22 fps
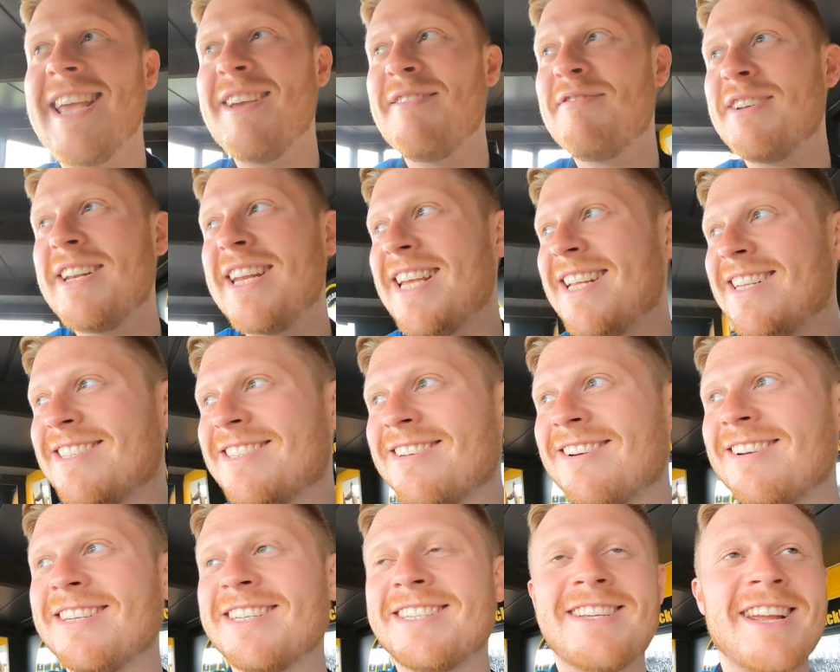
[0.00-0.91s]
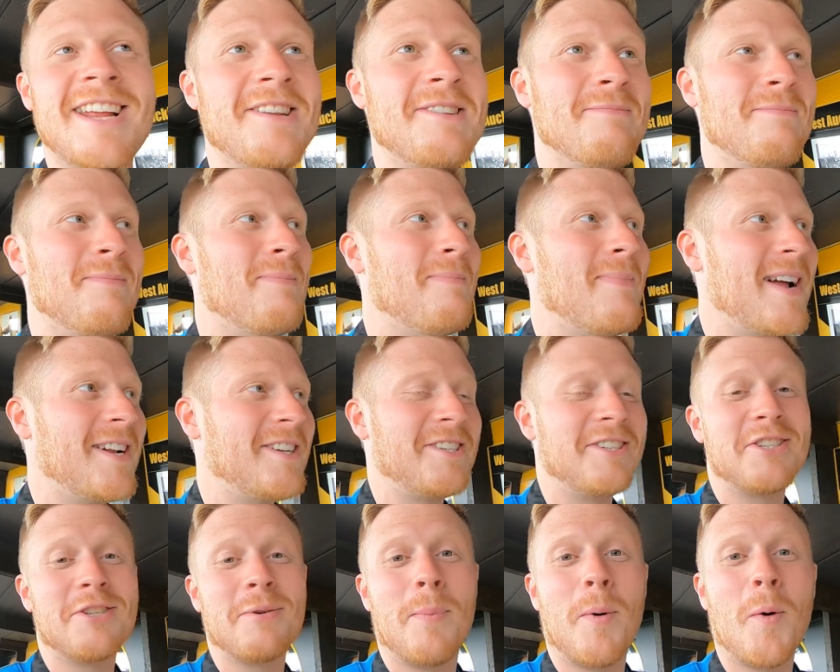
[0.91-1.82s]
even inside the stadium,
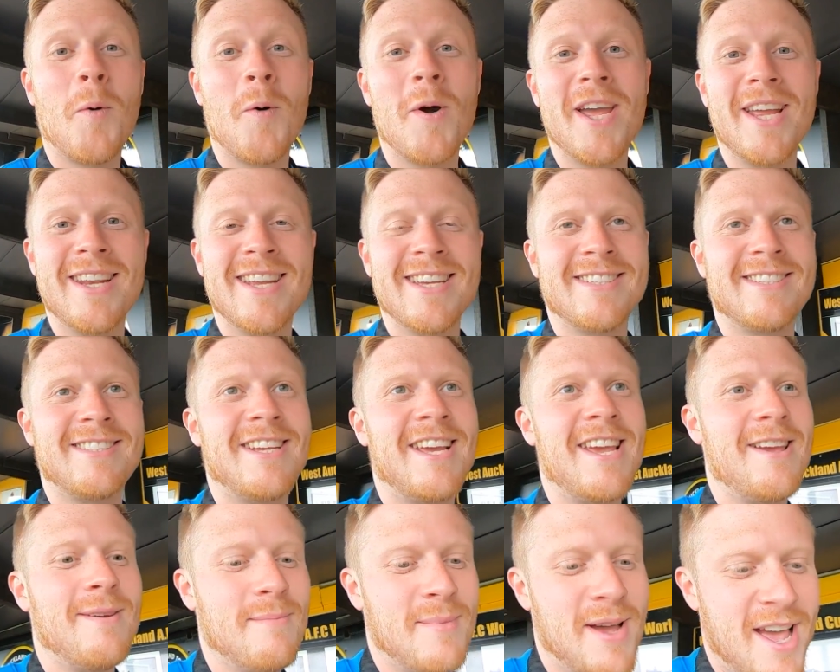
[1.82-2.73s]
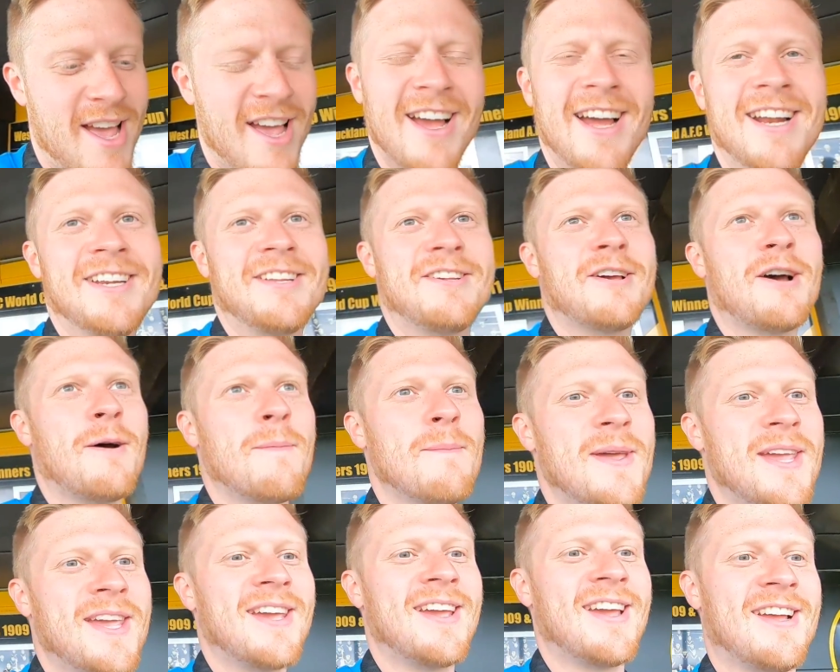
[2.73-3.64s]
imagine supporting this team and
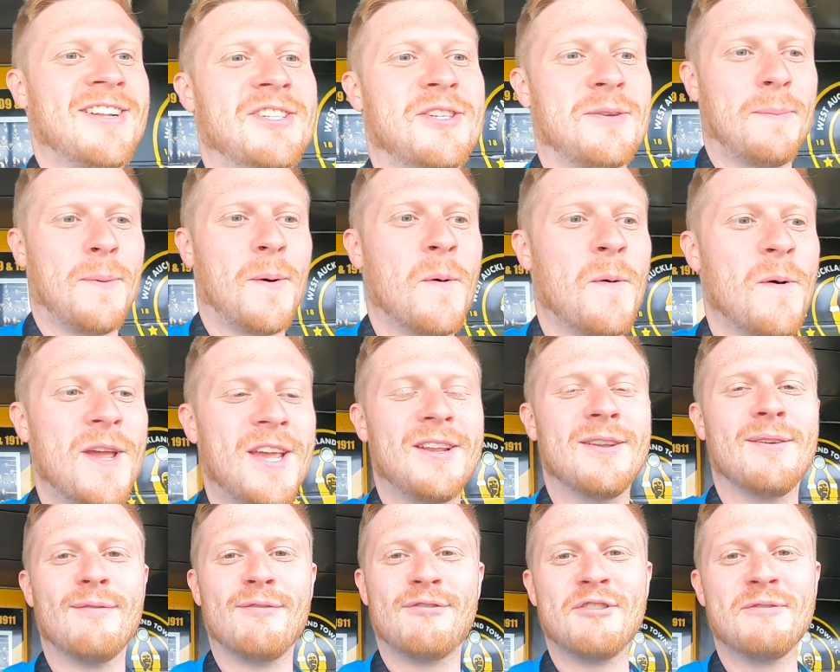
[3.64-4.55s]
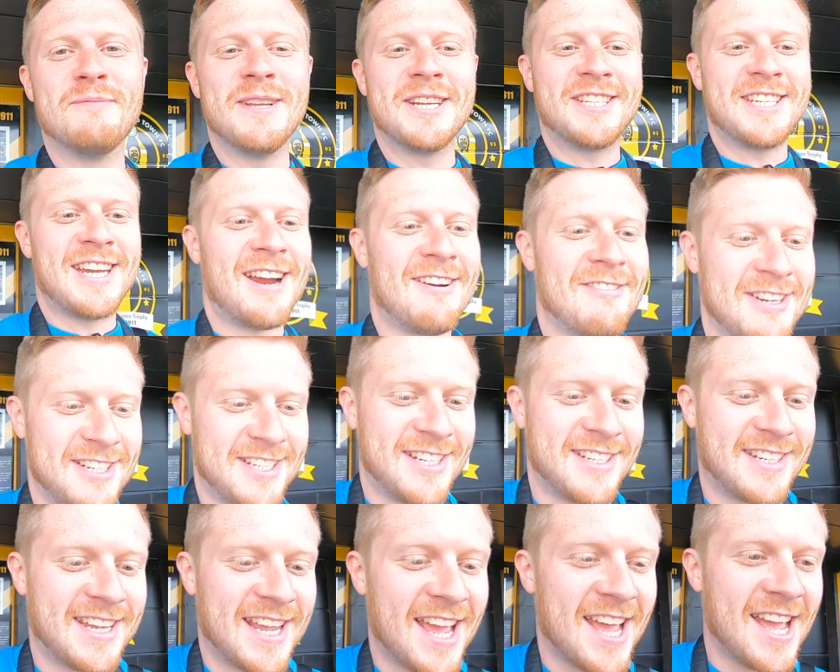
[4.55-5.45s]
coming and supporting them from the
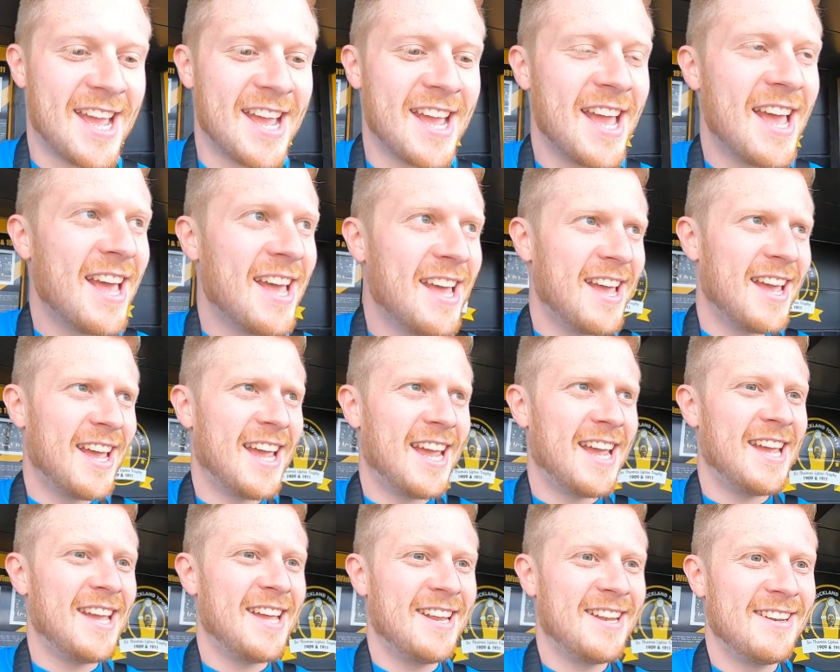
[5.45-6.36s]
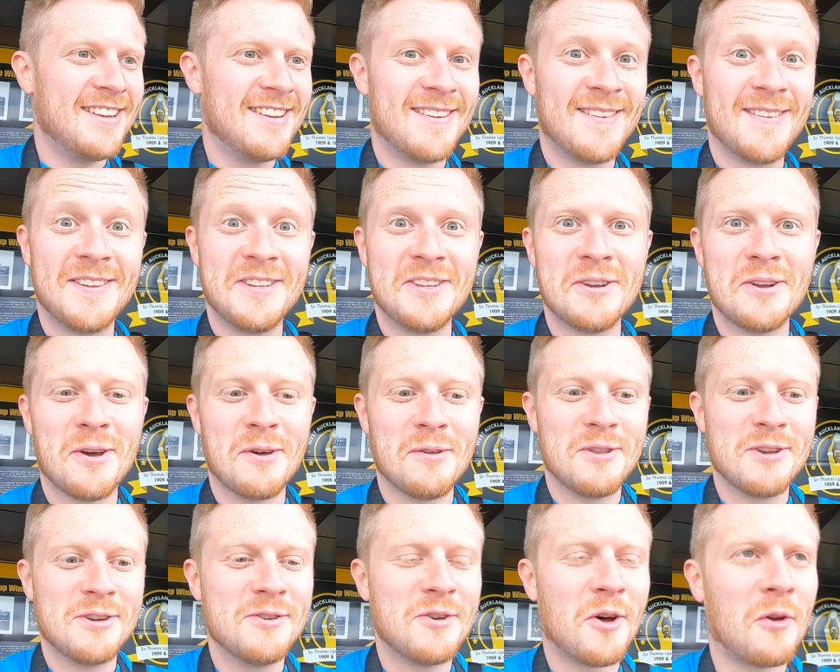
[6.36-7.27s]
terraces here in, you know,
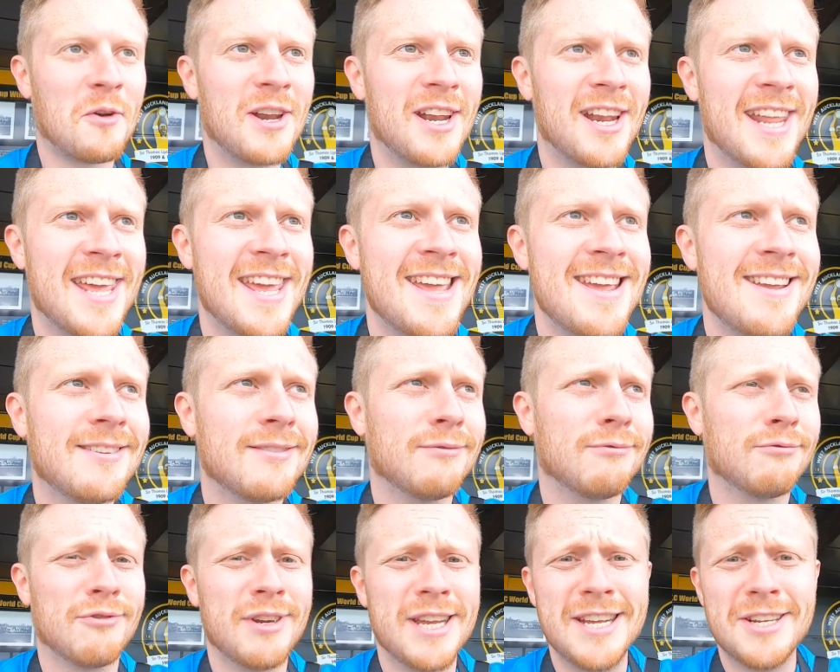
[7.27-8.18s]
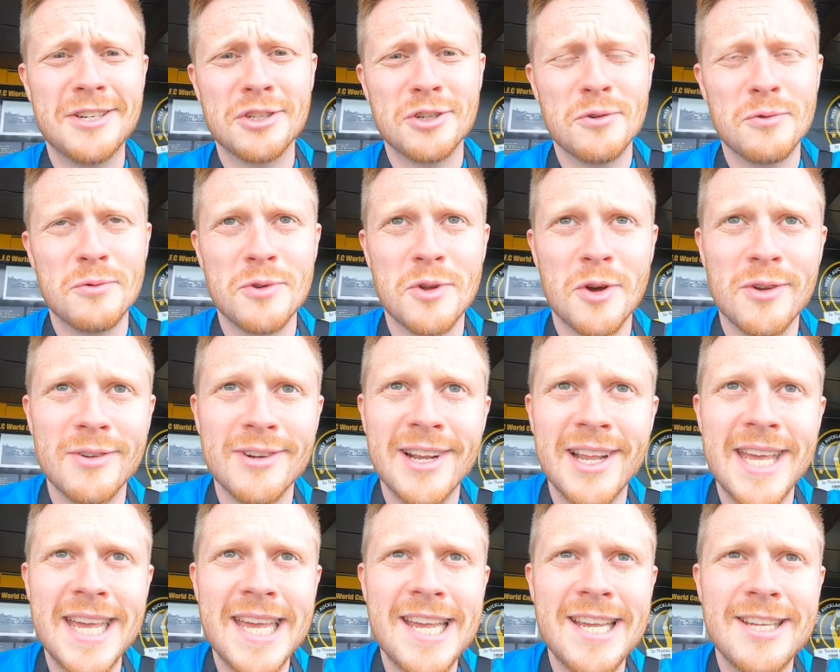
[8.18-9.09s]
the non-leagues, of regional
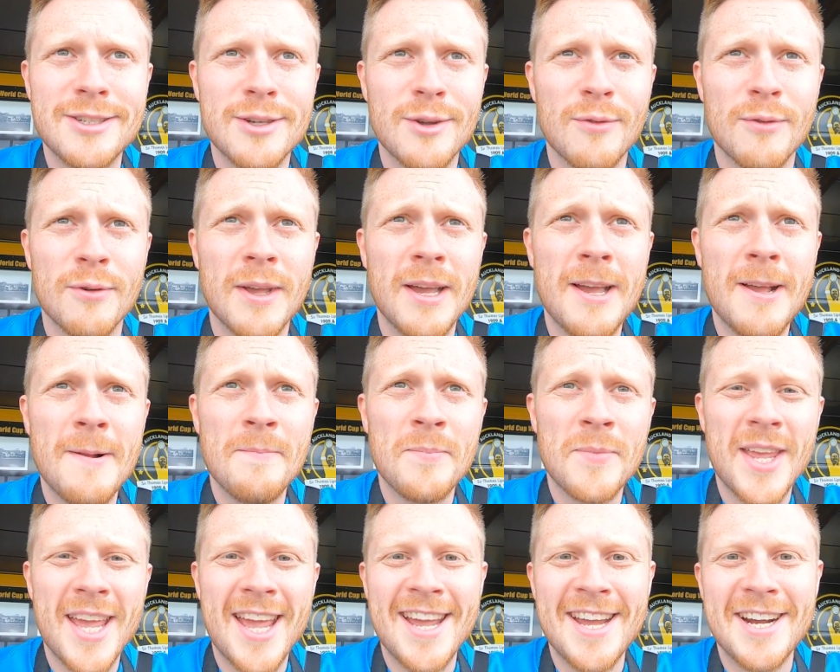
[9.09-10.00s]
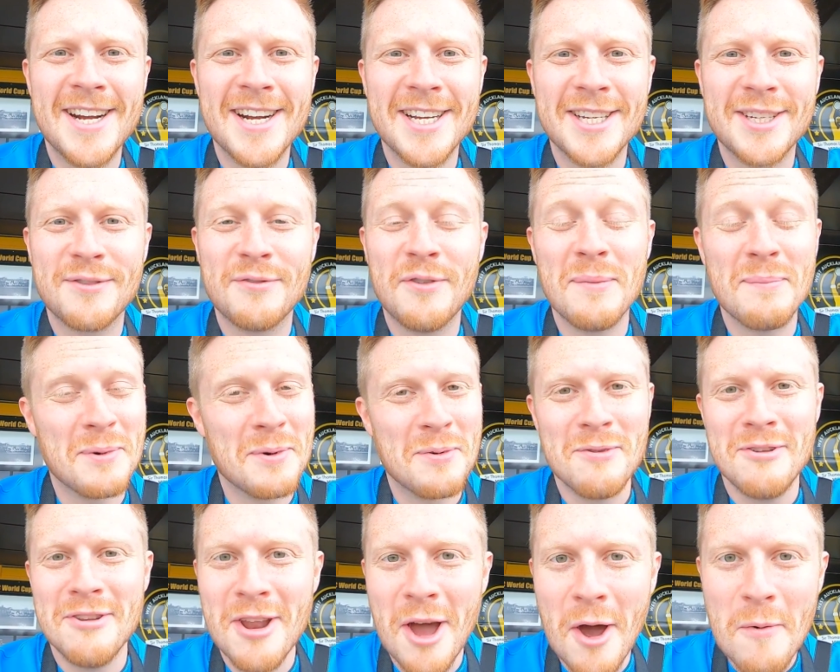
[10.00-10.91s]
non-leagues of English
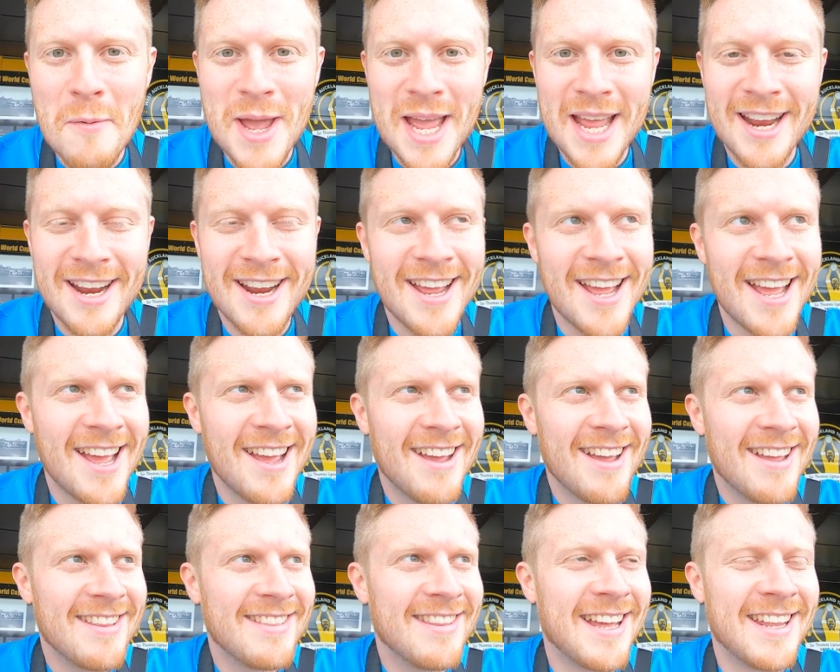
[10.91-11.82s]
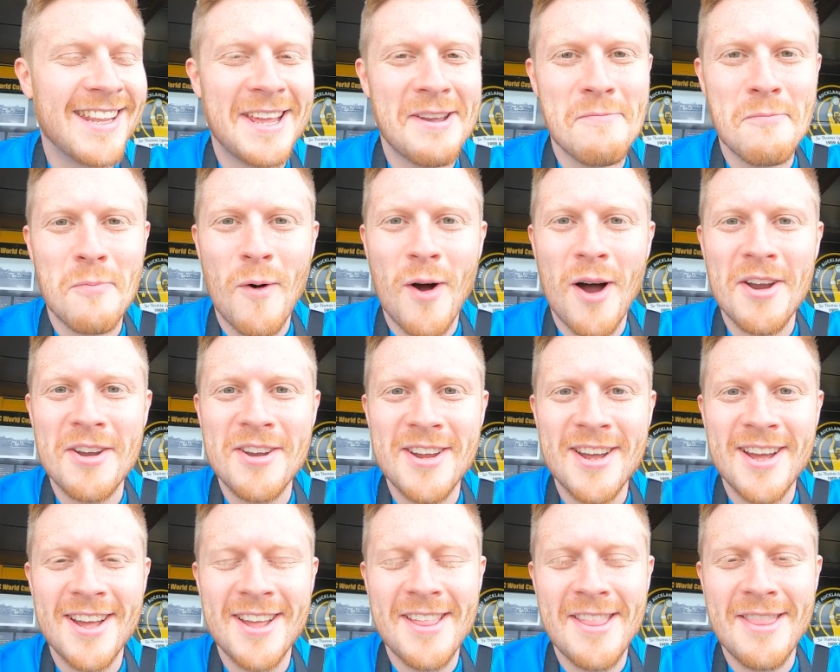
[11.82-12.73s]
football, knowing that they
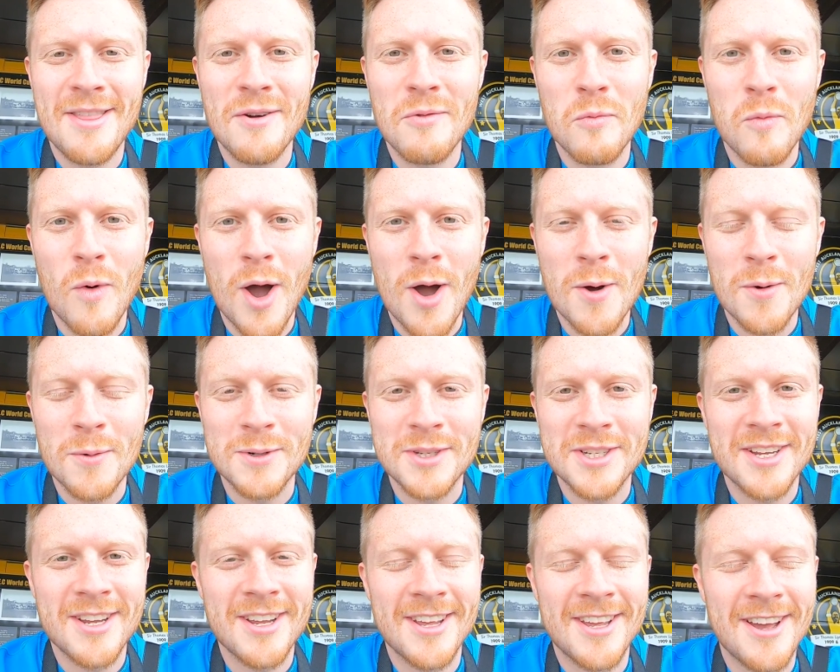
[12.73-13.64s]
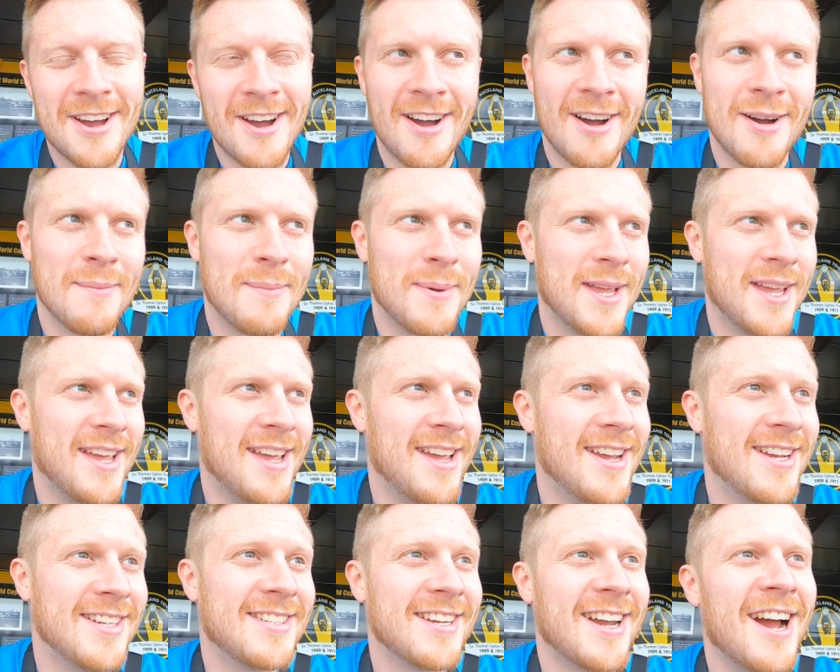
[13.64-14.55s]
won the World Cup.
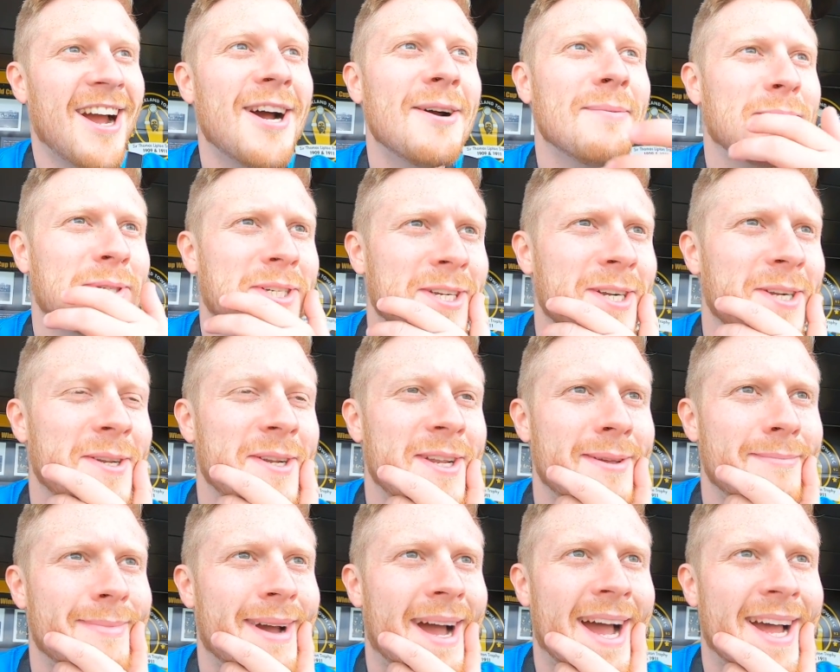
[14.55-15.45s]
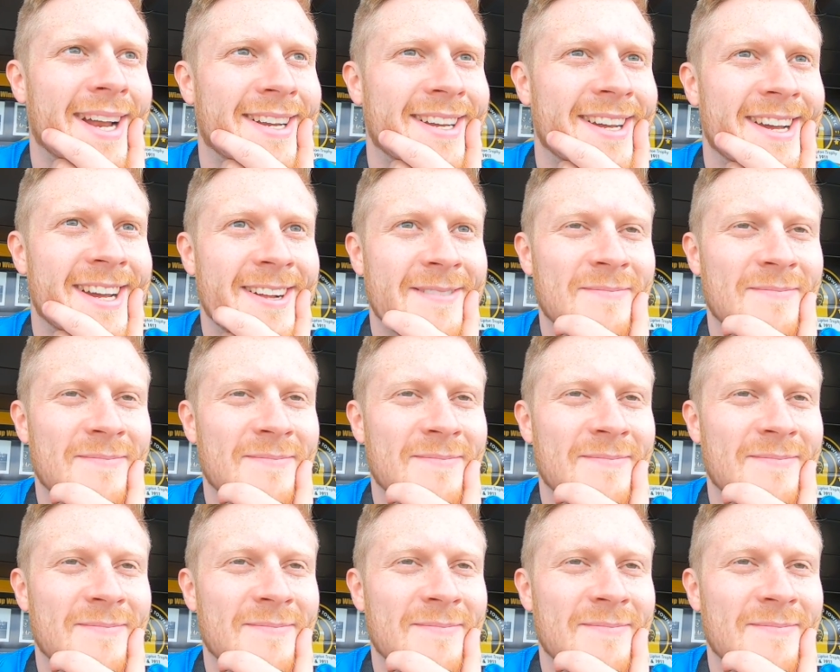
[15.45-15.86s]
It is absolutely mad.